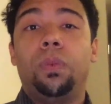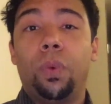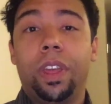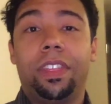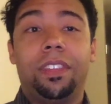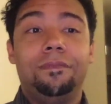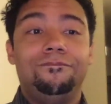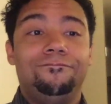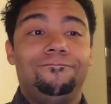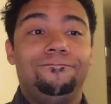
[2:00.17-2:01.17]
with
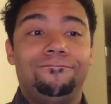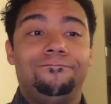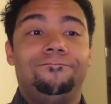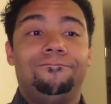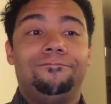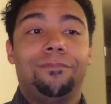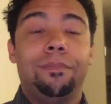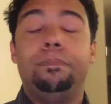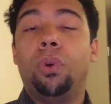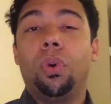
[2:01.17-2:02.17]

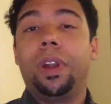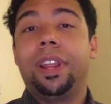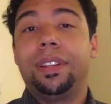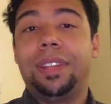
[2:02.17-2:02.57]
boring